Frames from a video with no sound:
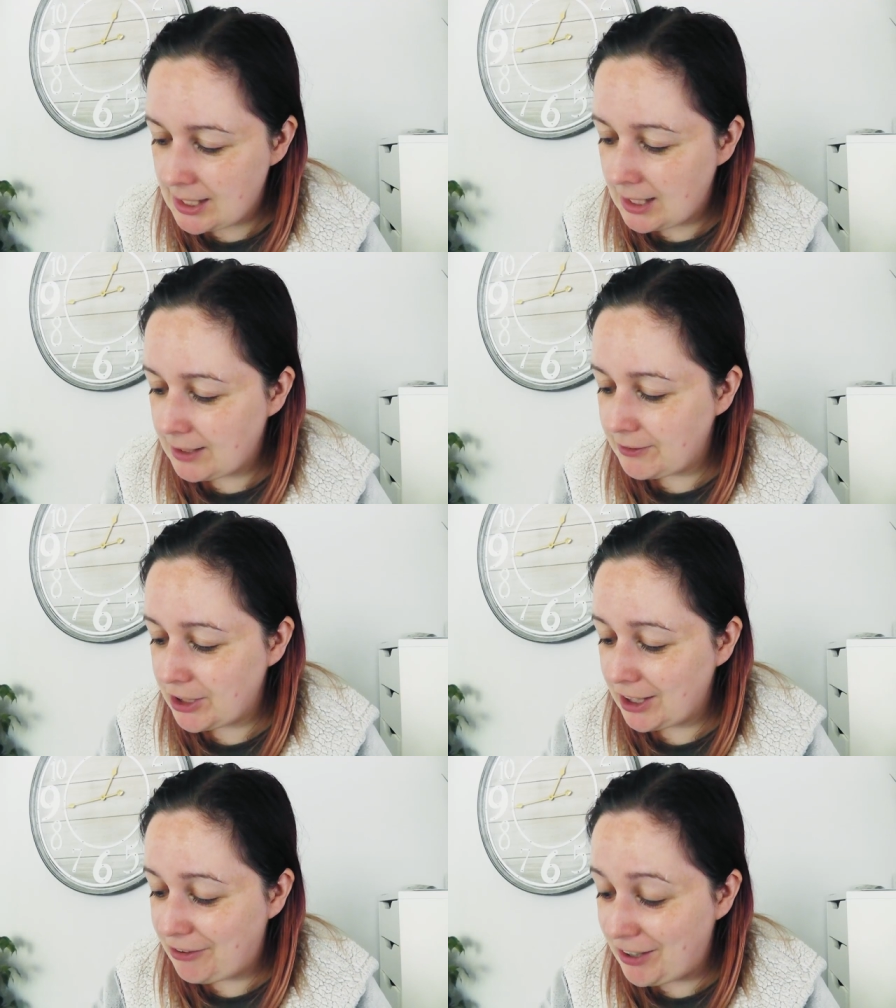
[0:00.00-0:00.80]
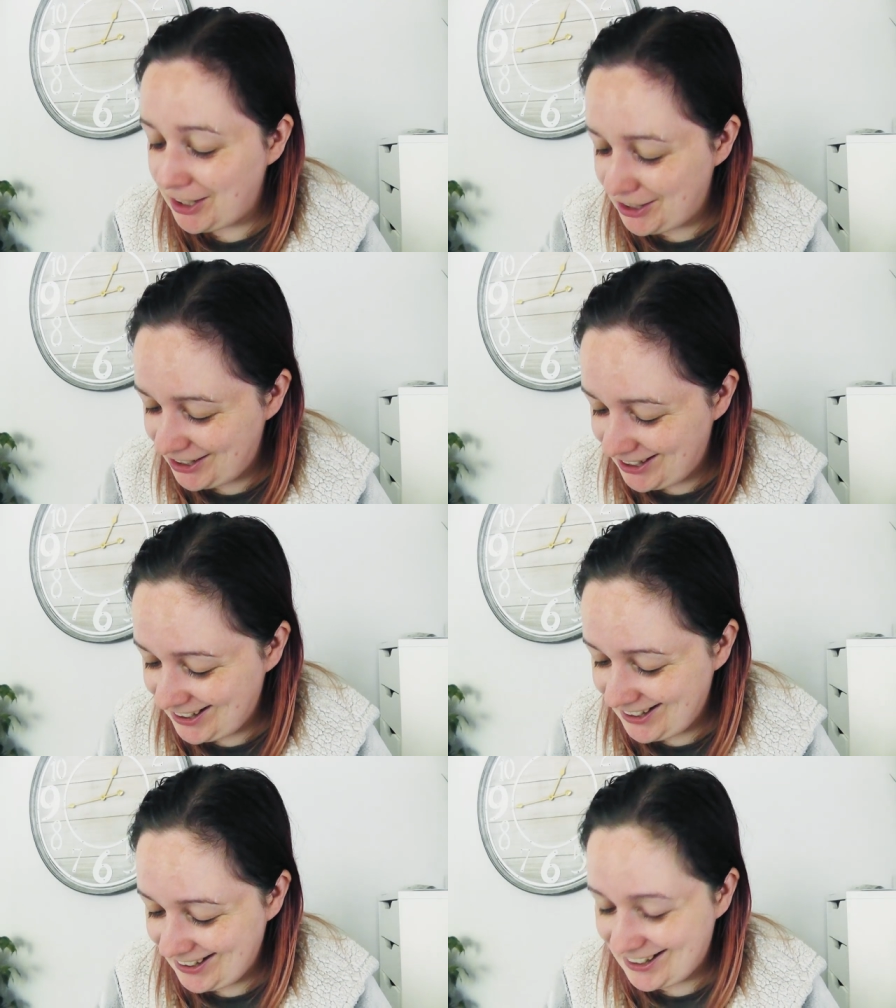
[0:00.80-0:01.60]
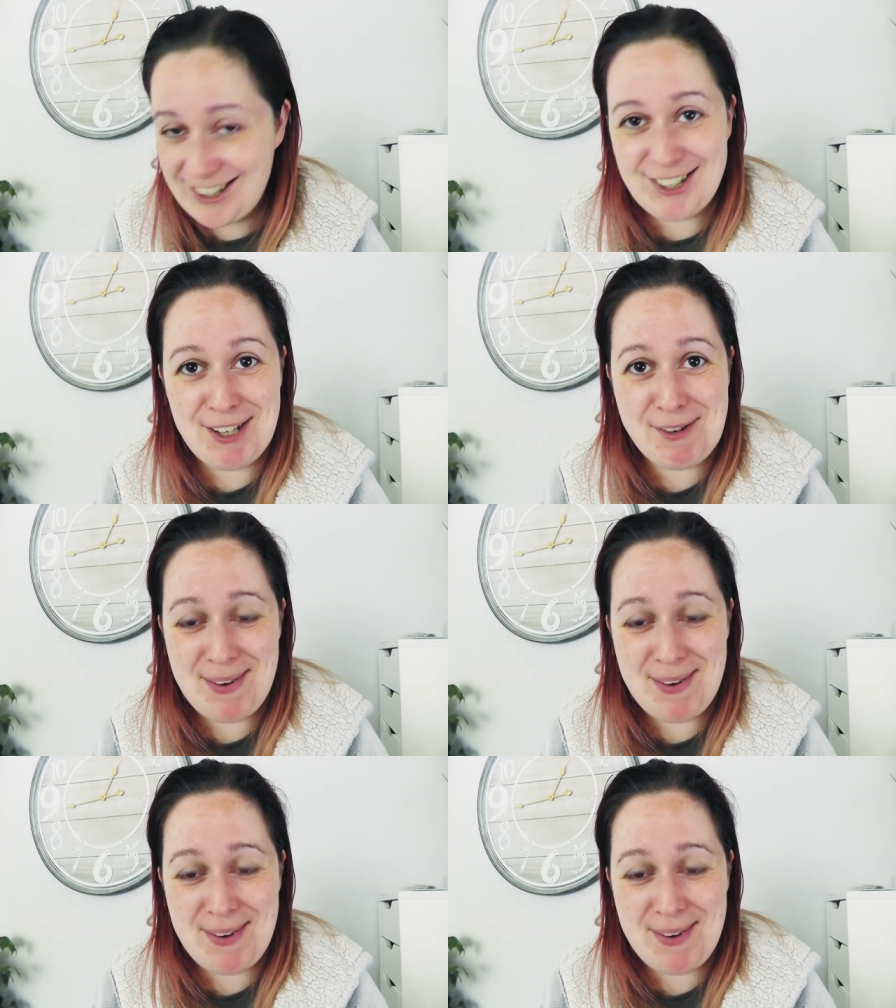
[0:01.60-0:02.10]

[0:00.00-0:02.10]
tank of jellyfish to chill